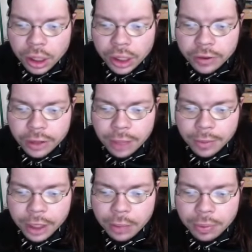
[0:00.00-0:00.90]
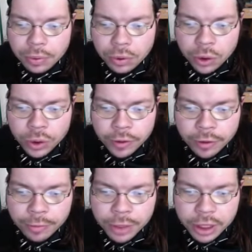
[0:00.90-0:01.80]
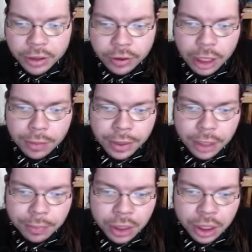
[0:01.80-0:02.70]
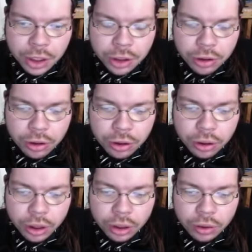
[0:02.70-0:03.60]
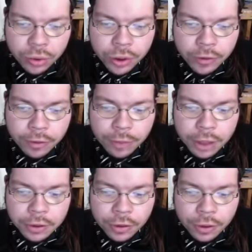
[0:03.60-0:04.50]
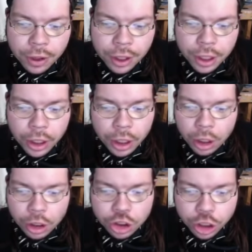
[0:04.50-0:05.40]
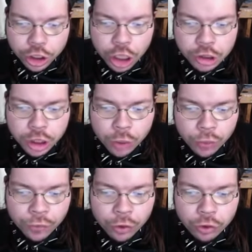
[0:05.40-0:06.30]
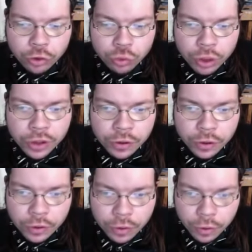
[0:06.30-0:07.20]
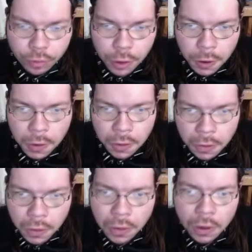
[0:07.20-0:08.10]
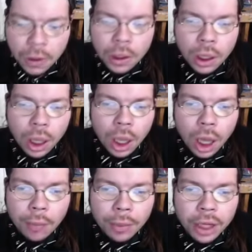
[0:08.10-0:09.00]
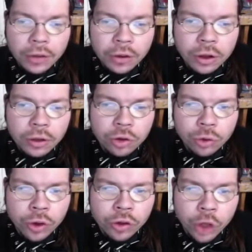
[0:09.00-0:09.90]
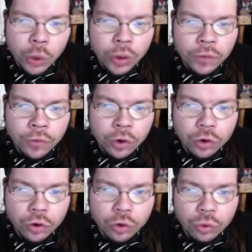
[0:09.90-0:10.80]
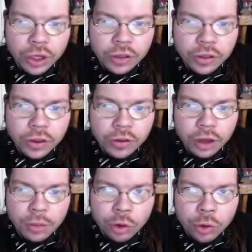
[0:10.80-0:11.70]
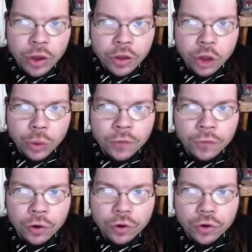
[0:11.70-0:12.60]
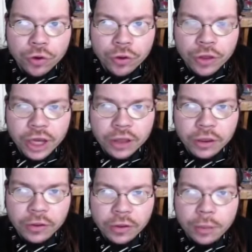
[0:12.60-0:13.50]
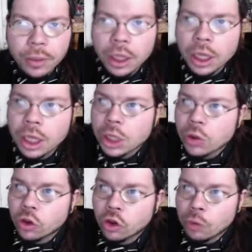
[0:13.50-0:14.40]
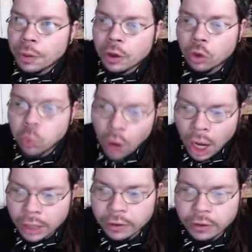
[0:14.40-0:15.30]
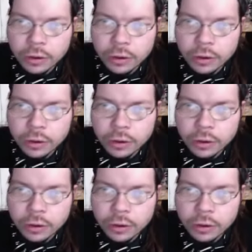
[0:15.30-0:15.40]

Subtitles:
Lucas Smith sent me a picture, and Lucas Smith is like, check out this reverse racism. I'm like, dude, there is no reverse racism. There is no reverse sexism. You stupid twat.